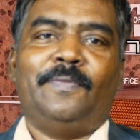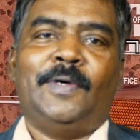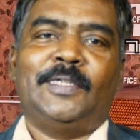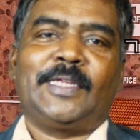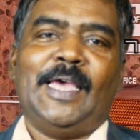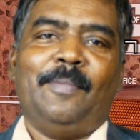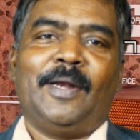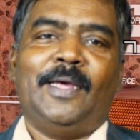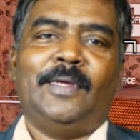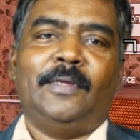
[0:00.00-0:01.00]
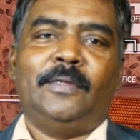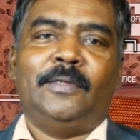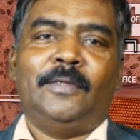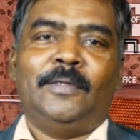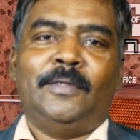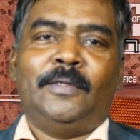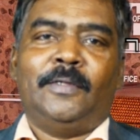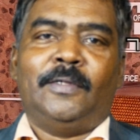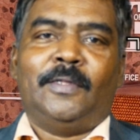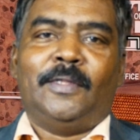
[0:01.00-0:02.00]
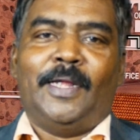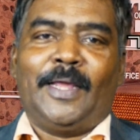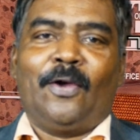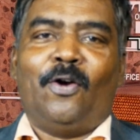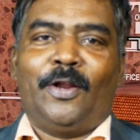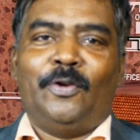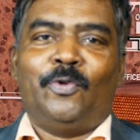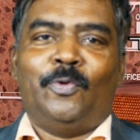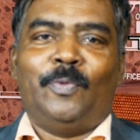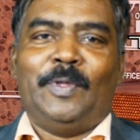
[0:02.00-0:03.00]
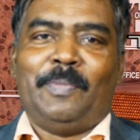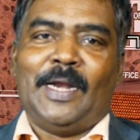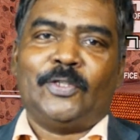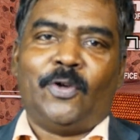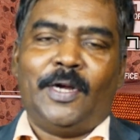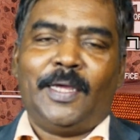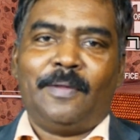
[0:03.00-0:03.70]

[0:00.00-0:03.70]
first camera that I got into with Panasonic.